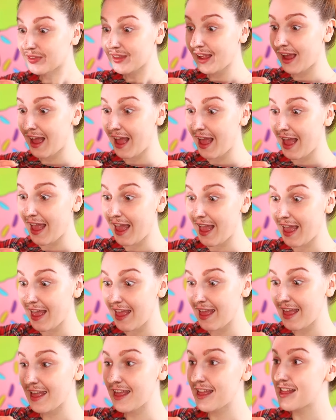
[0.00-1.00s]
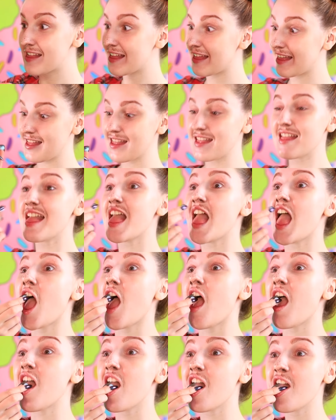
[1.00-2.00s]
Ooh, candy, my
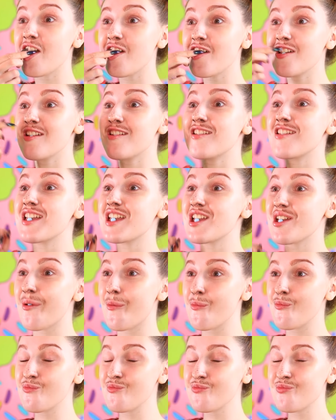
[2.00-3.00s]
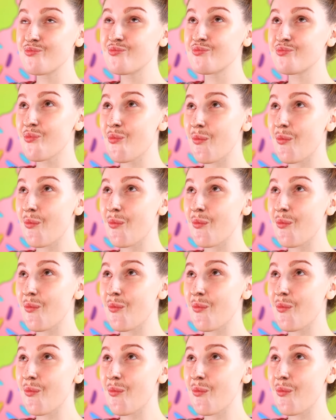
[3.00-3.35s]
favorite. Mmm, this